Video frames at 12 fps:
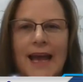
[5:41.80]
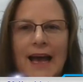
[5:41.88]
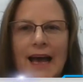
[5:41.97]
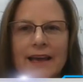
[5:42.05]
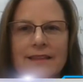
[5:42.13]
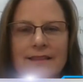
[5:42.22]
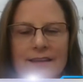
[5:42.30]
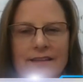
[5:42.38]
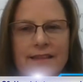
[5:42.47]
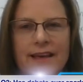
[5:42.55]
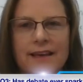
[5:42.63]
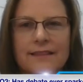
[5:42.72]
I think
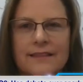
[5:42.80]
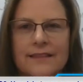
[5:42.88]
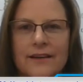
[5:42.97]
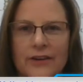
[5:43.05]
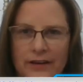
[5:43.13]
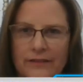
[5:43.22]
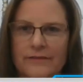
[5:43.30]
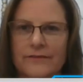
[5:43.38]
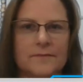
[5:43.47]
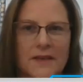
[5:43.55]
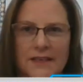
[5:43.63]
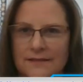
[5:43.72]
that there have
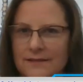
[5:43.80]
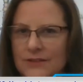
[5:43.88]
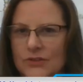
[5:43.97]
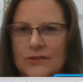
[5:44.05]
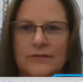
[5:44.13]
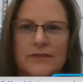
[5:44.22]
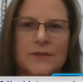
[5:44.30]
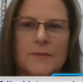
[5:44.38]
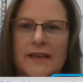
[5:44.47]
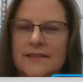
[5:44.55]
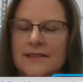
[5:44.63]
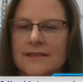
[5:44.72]
been student
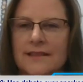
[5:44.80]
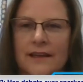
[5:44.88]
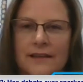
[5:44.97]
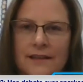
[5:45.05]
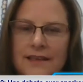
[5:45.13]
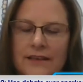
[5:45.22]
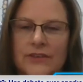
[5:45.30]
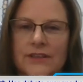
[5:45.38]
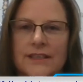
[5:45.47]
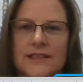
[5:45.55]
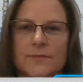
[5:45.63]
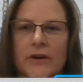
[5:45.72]
responses that can
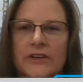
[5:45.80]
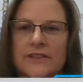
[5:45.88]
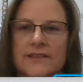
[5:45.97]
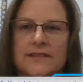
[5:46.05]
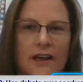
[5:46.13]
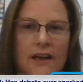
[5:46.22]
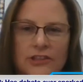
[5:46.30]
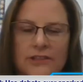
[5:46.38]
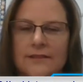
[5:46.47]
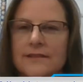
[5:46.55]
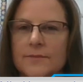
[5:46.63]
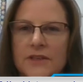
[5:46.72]
definitely spark
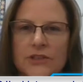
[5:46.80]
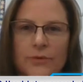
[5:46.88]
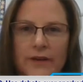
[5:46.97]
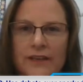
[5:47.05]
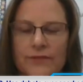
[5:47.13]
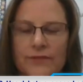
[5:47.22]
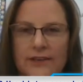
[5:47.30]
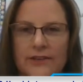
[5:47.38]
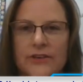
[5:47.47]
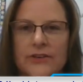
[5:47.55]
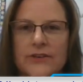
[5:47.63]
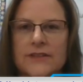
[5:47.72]
discussions between
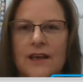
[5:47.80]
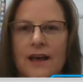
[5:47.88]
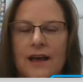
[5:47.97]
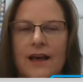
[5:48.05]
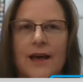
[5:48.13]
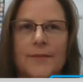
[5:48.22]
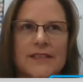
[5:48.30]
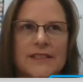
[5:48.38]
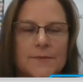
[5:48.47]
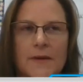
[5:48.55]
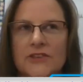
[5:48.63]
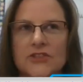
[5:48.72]
readers,
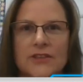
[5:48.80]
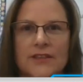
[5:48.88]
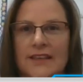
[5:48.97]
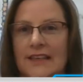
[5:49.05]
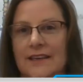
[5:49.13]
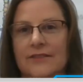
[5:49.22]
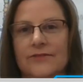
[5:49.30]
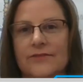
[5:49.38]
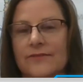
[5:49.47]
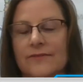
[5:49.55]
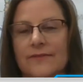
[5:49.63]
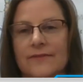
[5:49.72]
especially if
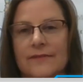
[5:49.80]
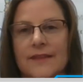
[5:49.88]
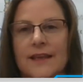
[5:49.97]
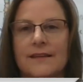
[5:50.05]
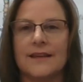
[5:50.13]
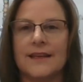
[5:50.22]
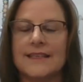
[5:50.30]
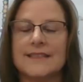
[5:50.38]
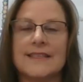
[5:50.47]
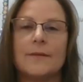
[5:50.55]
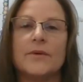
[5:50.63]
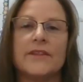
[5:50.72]
like an
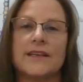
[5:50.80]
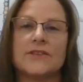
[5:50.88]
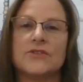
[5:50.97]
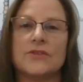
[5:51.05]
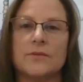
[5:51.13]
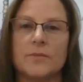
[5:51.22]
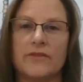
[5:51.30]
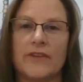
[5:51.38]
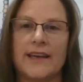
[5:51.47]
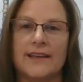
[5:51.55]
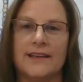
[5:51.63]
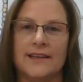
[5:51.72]
example that a student
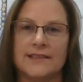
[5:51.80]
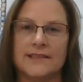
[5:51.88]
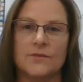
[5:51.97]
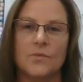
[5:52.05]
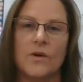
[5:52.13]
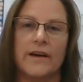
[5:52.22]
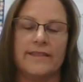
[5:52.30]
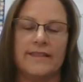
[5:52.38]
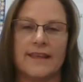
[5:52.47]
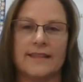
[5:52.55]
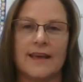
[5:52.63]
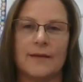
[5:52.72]
provided isn't one
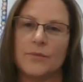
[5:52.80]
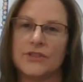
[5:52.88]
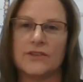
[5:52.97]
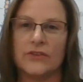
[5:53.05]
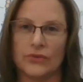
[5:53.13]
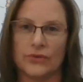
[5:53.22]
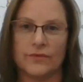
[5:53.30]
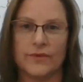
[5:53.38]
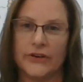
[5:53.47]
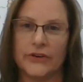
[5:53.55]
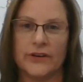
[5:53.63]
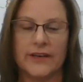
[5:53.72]
that that particular
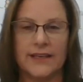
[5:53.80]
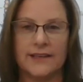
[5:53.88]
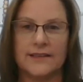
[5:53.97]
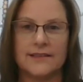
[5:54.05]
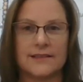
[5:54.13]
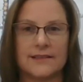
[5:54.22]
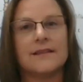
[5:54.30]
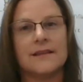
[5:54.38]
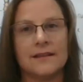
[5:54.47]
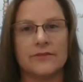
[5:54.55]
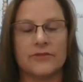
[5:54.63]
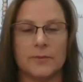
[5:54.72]
reader is
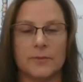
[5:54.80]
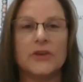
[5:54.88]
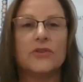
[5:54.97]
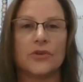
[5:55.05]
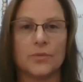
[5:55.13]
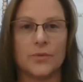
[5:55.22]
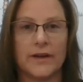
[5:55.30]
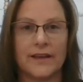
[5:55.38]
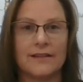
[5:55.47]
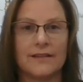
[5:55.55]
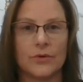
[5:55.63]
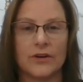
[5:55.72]
familiar
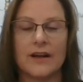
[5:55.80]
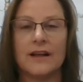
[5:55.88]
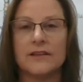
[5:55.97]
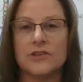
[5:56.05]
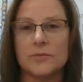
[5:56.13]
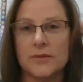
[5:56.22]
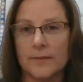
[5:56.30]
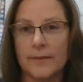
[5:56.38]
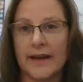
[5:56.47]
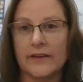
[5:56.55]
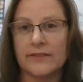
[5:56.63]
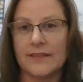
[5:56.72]
with or knowledgeable
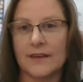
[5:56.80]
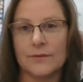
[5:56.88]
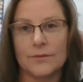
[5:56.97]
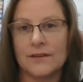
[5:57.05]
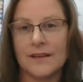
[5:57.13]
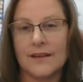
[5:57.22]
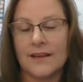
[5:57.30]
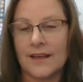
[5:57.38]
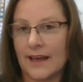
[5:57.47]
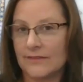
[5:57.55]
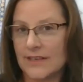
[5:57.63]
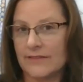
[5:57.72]
about. They would
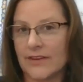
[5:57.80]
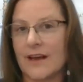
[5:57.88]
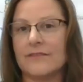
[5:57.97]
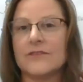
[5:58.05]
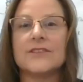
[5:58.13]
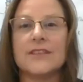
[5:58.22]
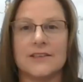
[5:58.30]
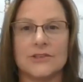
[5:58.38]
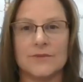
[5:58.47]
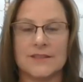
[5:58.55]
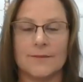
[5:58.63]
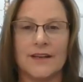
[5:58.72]
have to have a
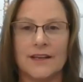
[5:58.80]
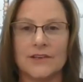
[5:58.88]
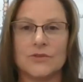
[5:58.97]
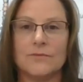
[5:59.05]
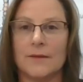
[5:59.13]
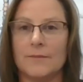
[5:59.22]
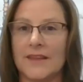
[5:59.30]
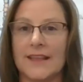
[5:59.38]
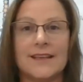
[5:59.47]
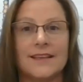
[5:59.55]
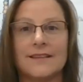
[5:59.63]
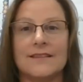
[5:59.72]
conversation with somebody else who might be
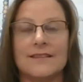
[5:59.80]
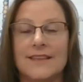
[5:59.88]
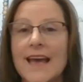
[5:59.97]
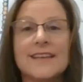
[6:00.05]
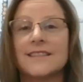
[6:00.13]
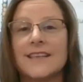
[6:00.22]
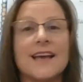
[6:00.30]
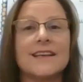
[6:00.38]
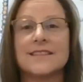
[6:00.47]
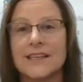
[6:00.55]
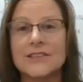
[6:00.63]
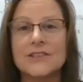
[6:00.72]
like, yes,
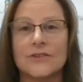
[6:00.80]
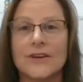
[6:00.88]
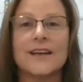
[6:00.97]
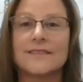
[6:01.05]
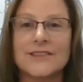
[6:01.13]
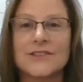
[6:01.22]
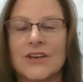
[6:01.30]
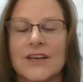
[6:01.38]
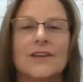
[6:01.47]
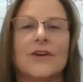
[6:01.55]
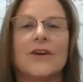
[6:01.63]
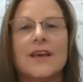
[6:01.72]
that's correct. That's right.
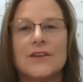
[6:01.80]
Yeah.